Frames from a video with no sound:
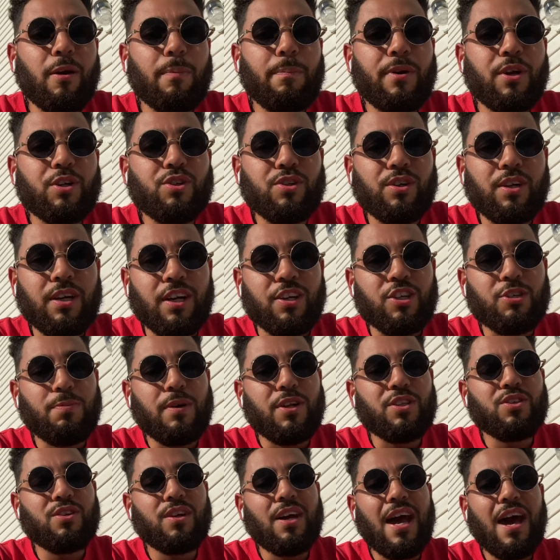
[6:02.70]
pitcher here.
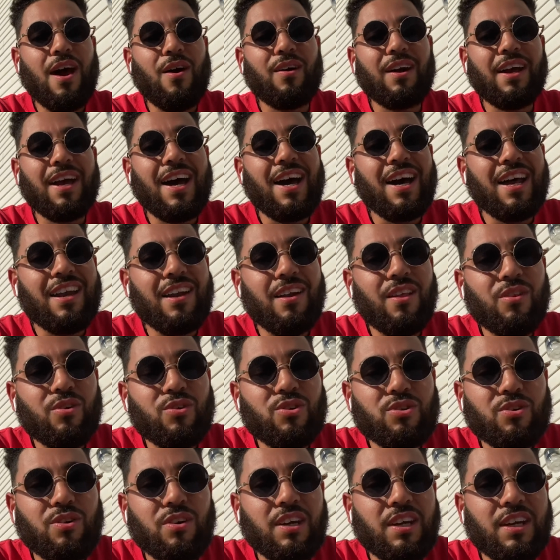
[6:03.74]
Spencer Howard got another
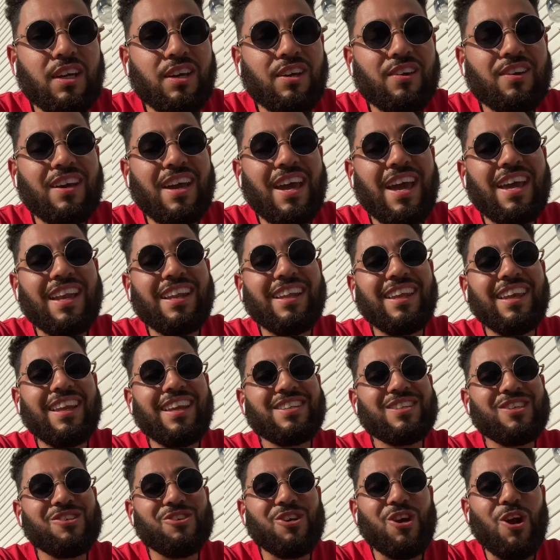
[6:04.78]
start here. And
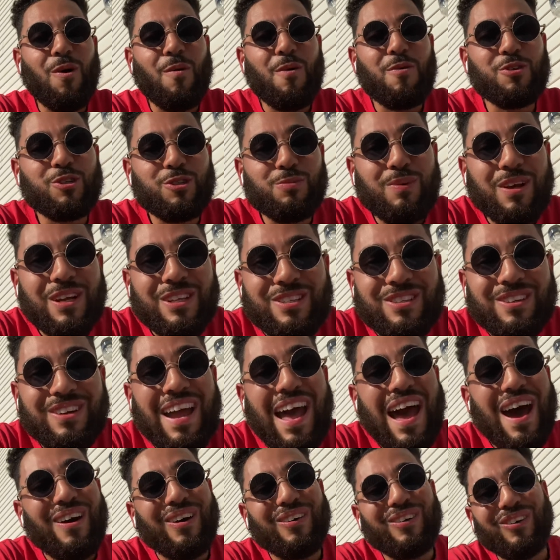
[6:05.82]
ladies and gentlemen, Spencer
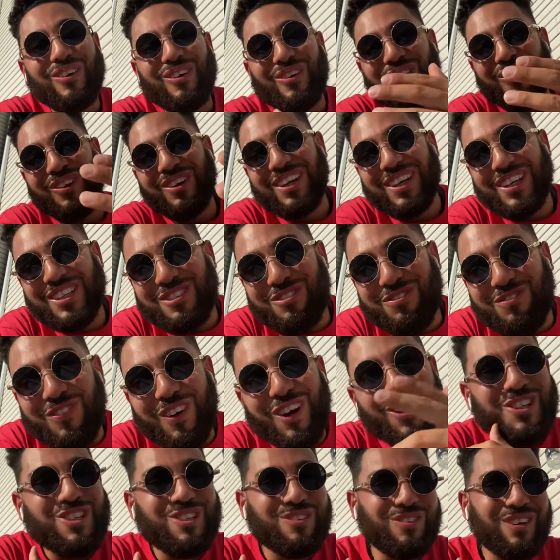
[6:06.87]
Howard recorded his
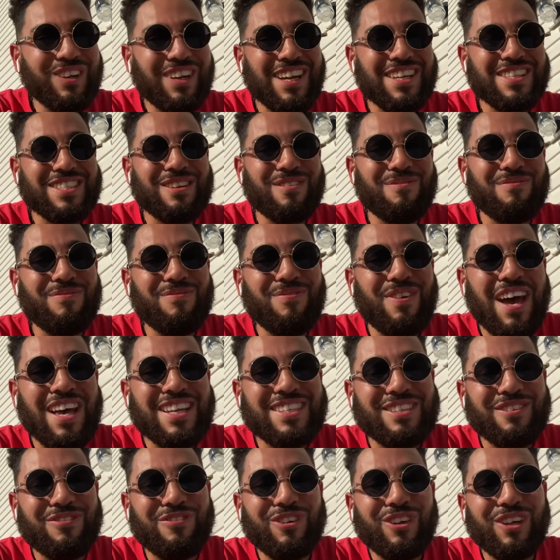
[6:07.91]
first win as a
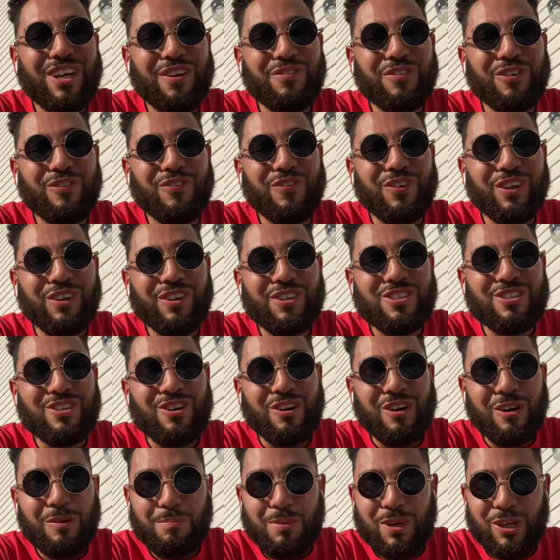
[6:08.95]
Philadelphia Phillies
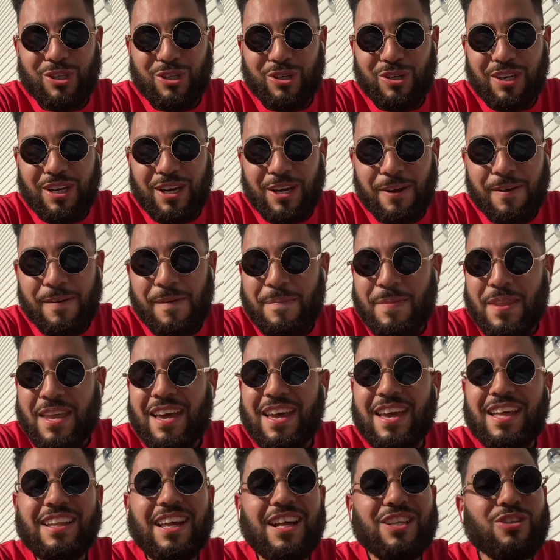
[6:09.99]
starting pitcher here.
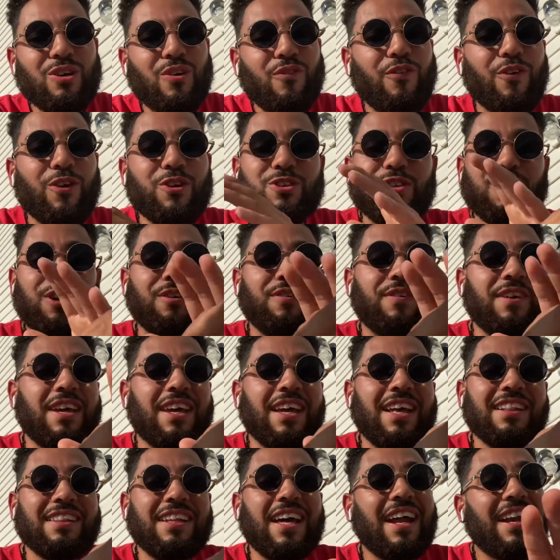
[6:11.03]
That's, first off,
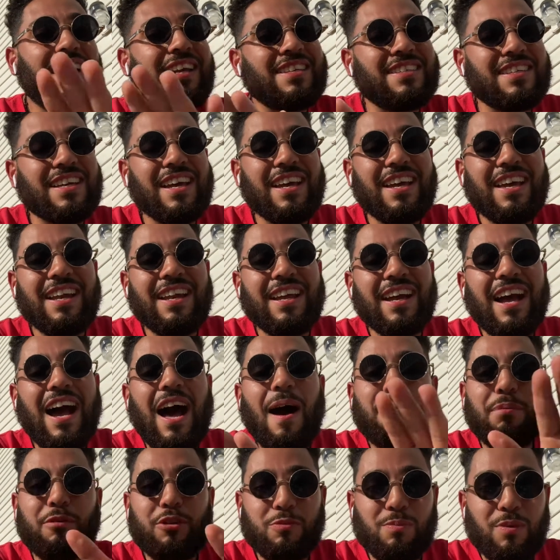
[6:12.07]
that is an
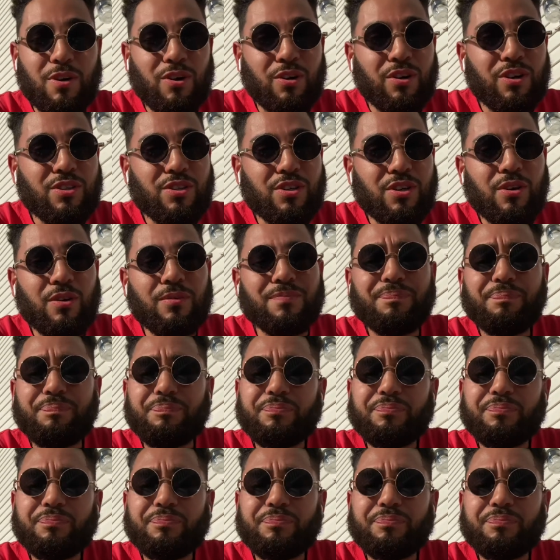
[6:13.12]
accomplishment on its own.